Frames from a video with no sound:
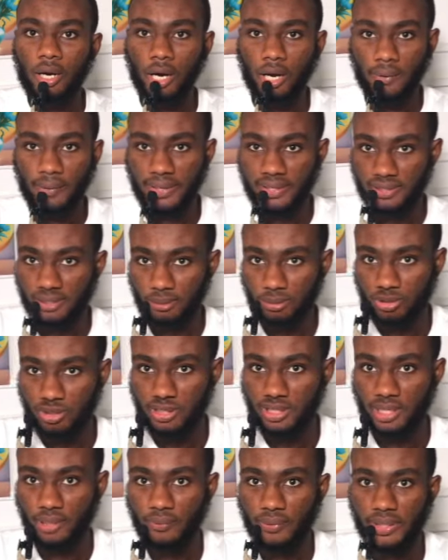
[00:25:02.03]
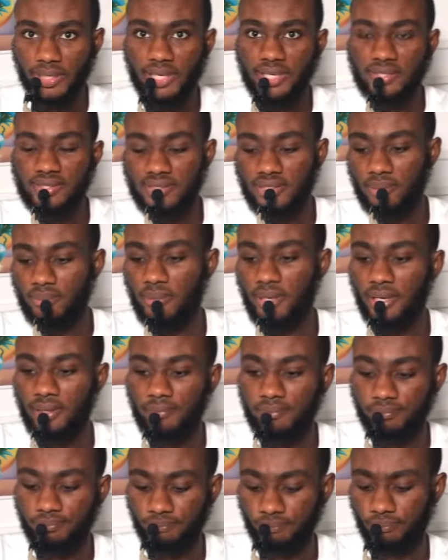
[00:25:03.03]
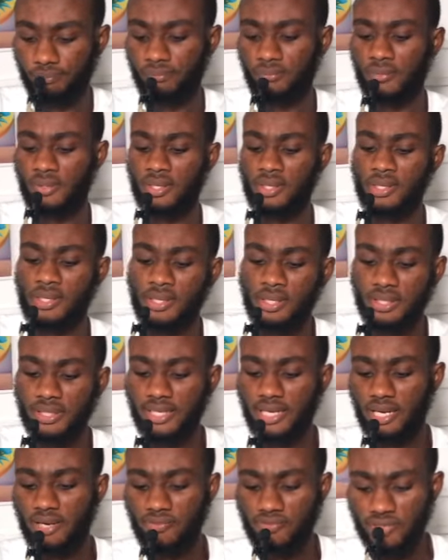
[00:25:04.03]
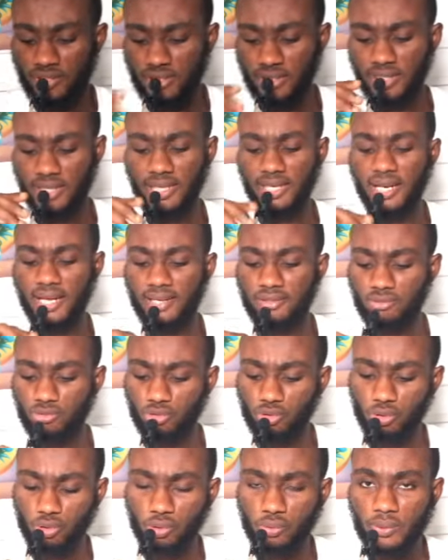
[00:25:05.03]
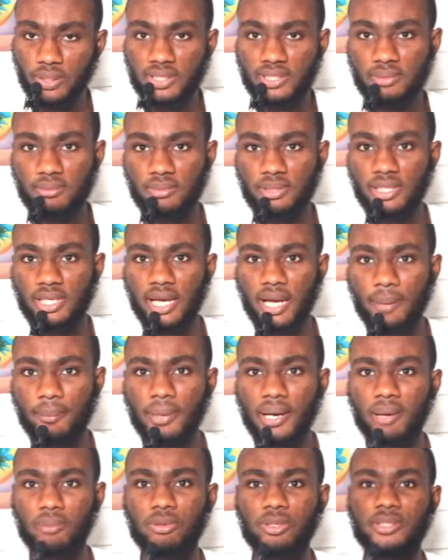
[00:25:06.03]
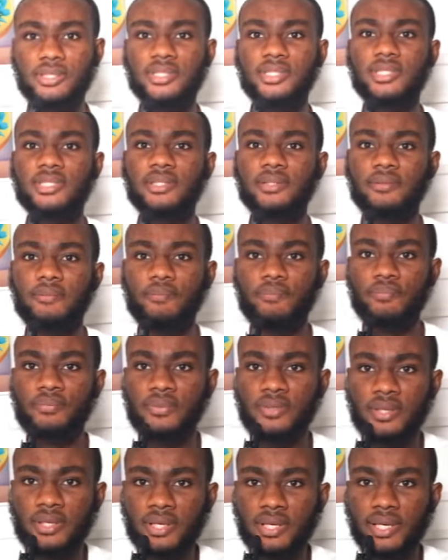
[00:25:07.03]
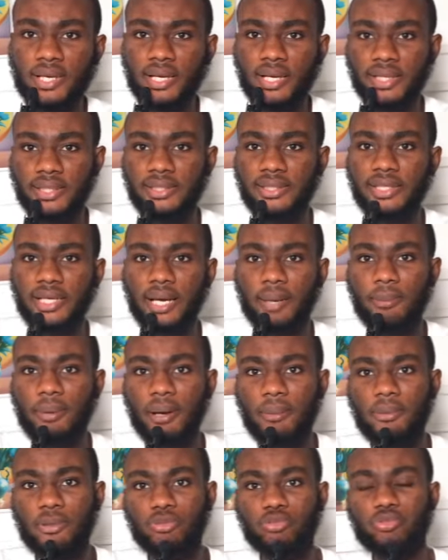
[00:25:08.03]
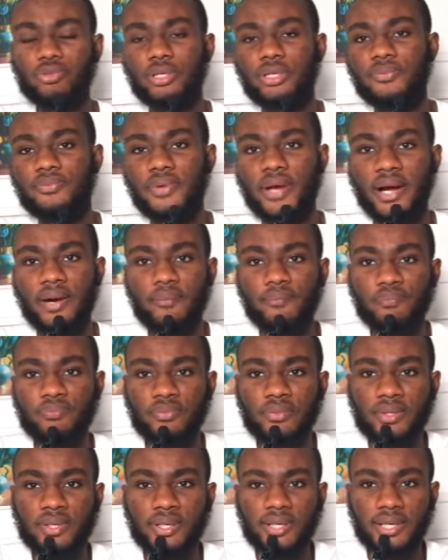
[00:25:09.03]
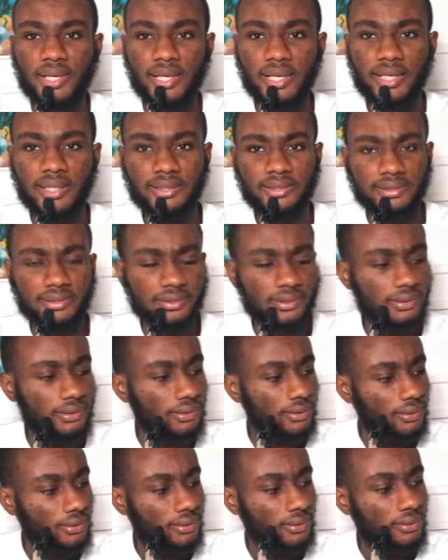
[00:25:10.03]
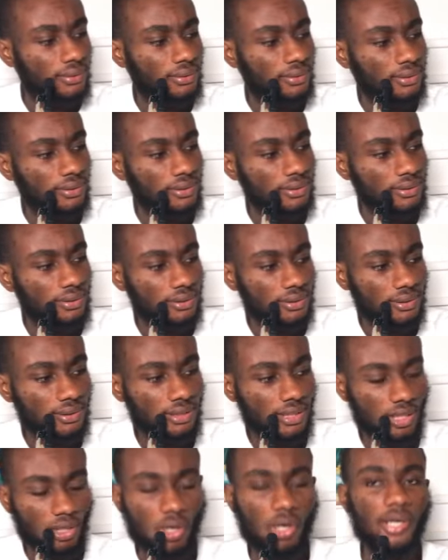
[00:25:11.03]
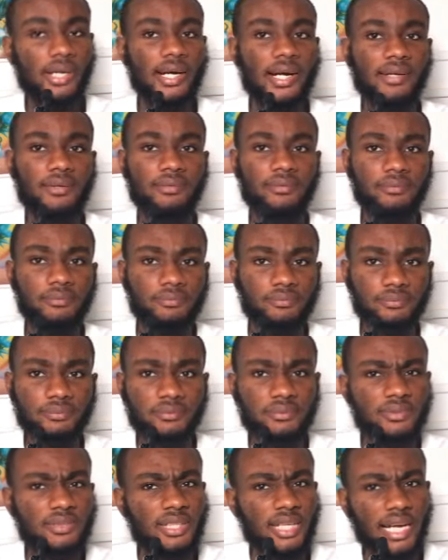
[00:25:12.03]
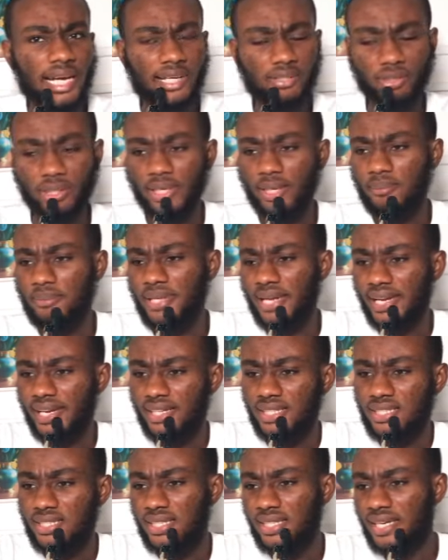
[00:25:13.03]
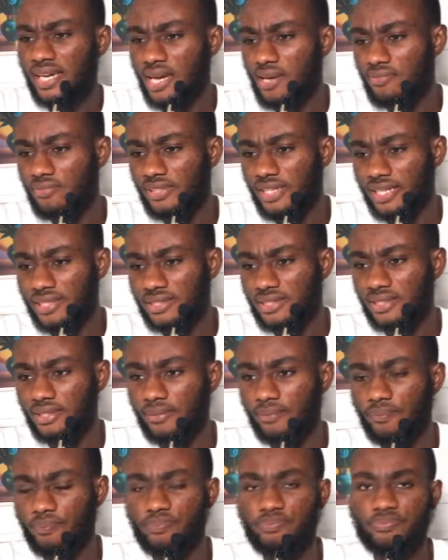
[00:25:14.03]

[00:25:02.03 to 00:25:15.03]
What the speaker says: All right, abusiya we and sema Kelvin Tailor so what me ababo nti edi ababo to ibia and the all can I told you be a MT Kelvin I say